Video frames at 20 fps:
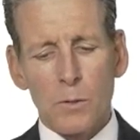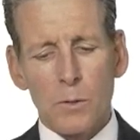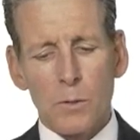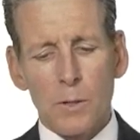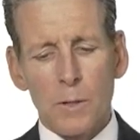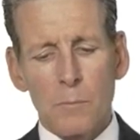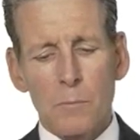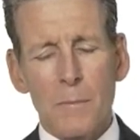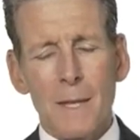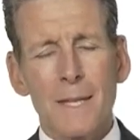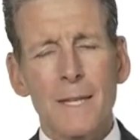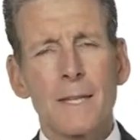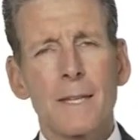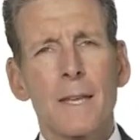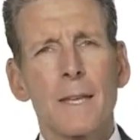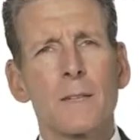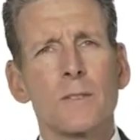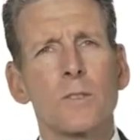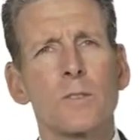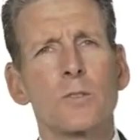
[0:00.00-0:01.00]
in many
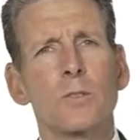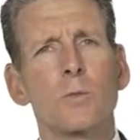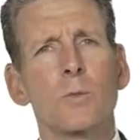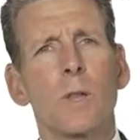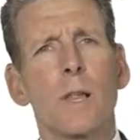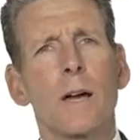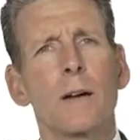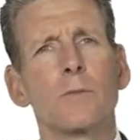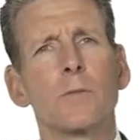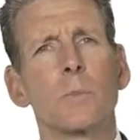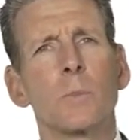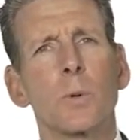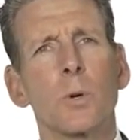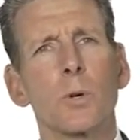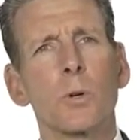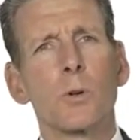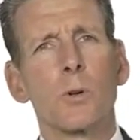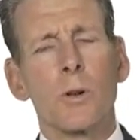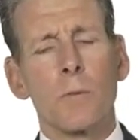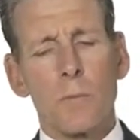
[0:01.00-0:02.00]
cases you will have a
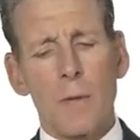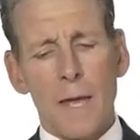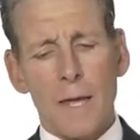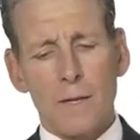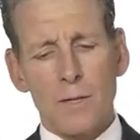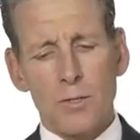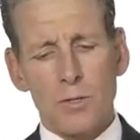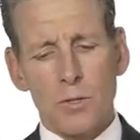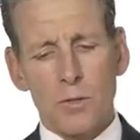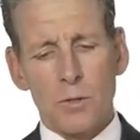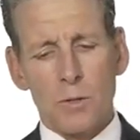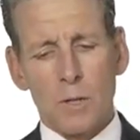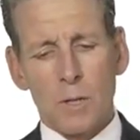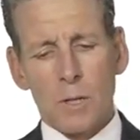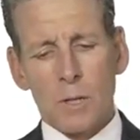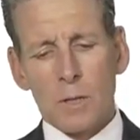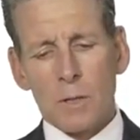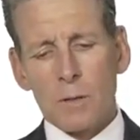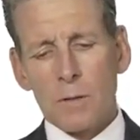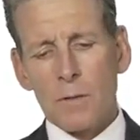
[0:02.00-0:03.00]
program manager
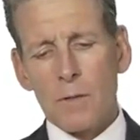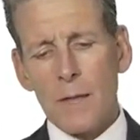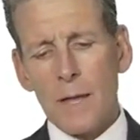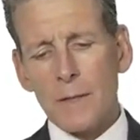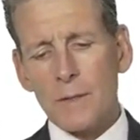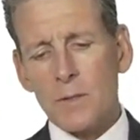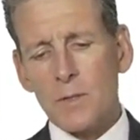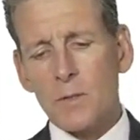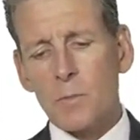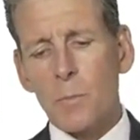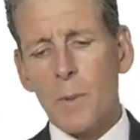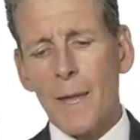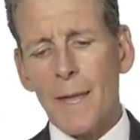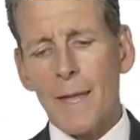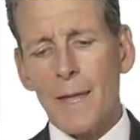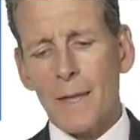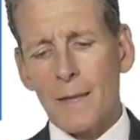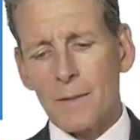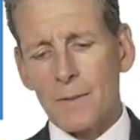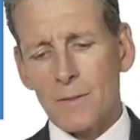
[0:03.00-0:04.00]
that
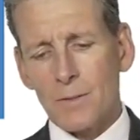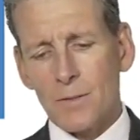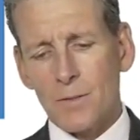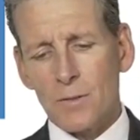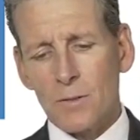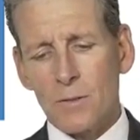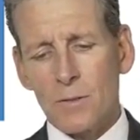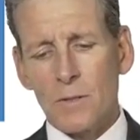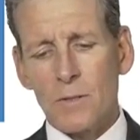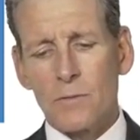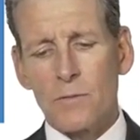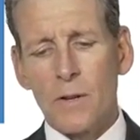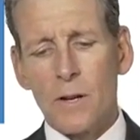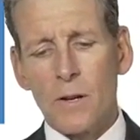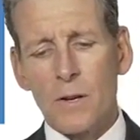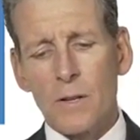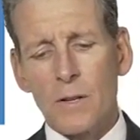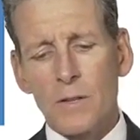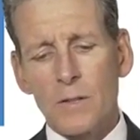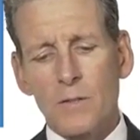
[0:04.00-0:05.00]
spans these
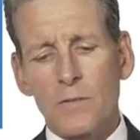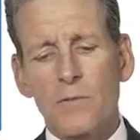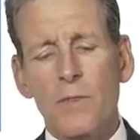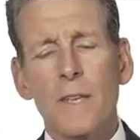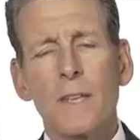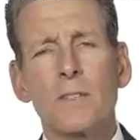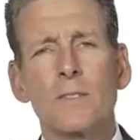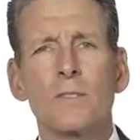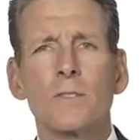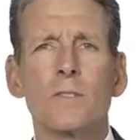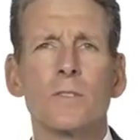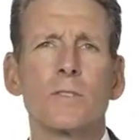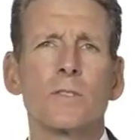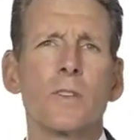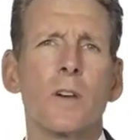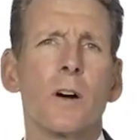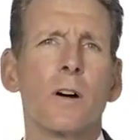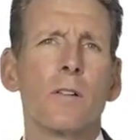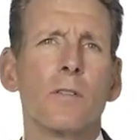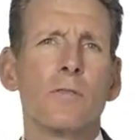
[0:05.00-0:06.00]
various phases
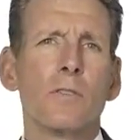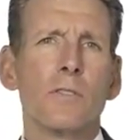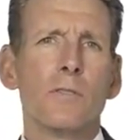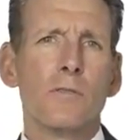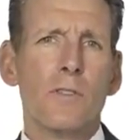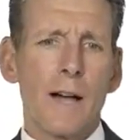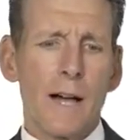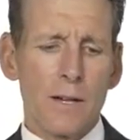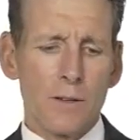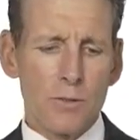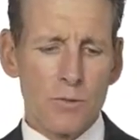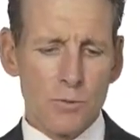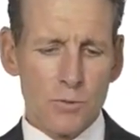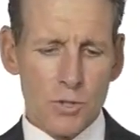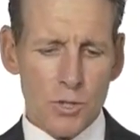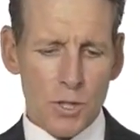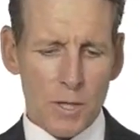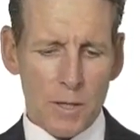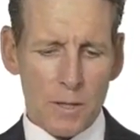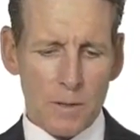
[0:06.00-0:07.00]
of the value
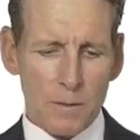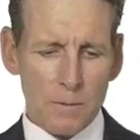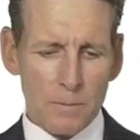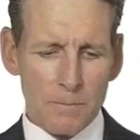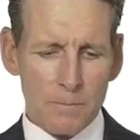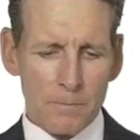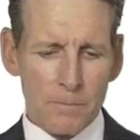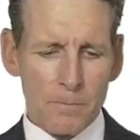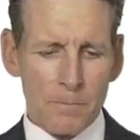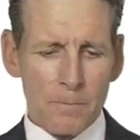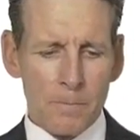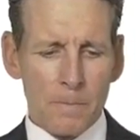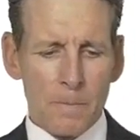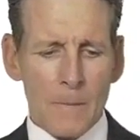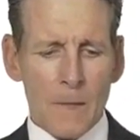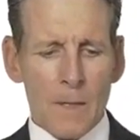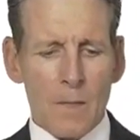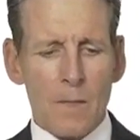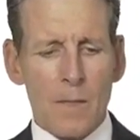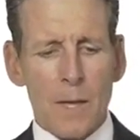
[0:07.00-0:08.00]
chain
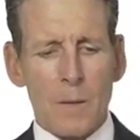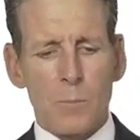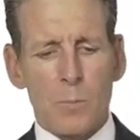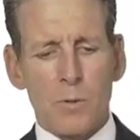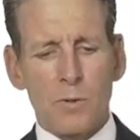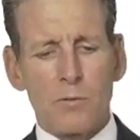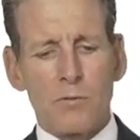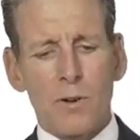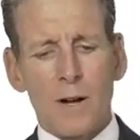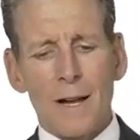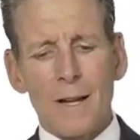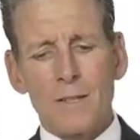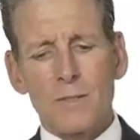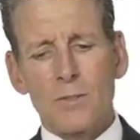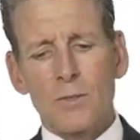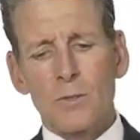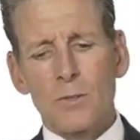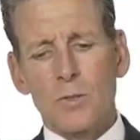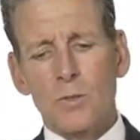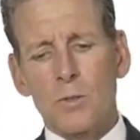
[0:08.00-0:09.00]
that provides
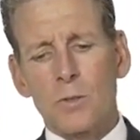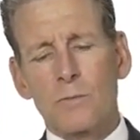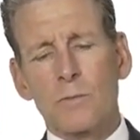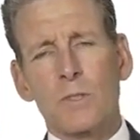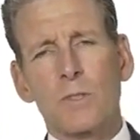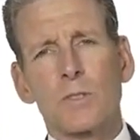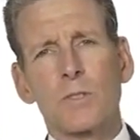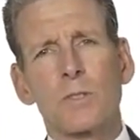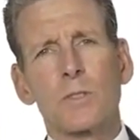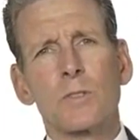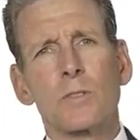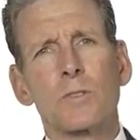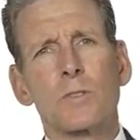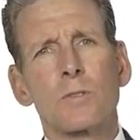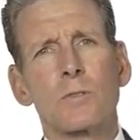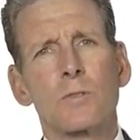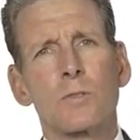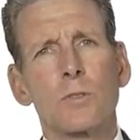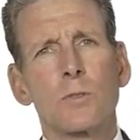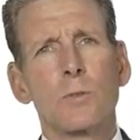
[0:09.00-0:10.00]
those services
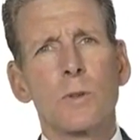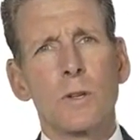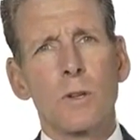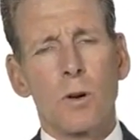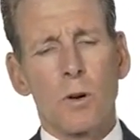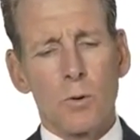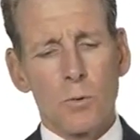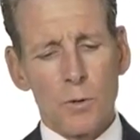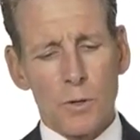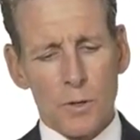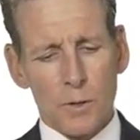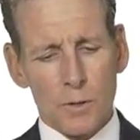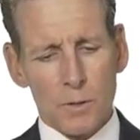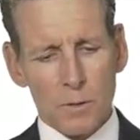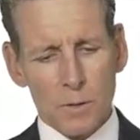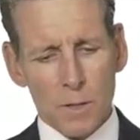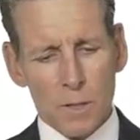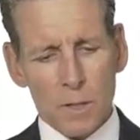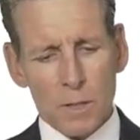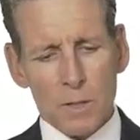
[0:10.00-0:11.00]
to an owner
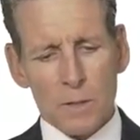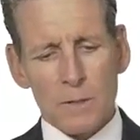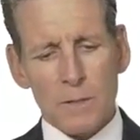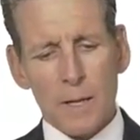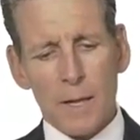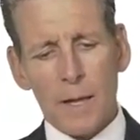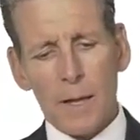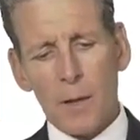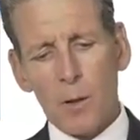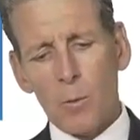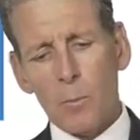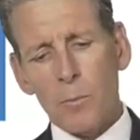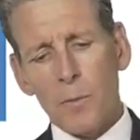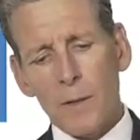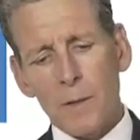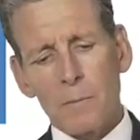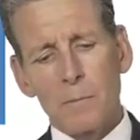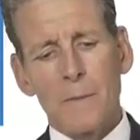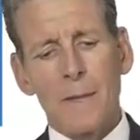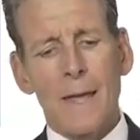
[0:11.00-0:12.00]
to help
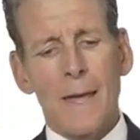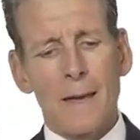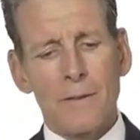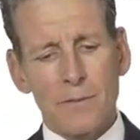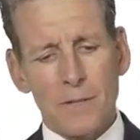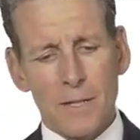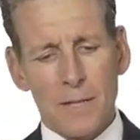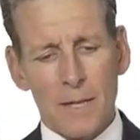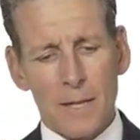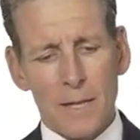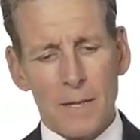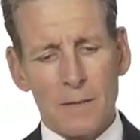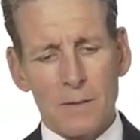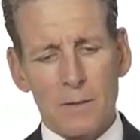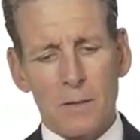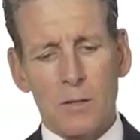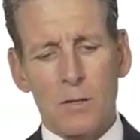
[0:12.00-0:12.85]
them navigate,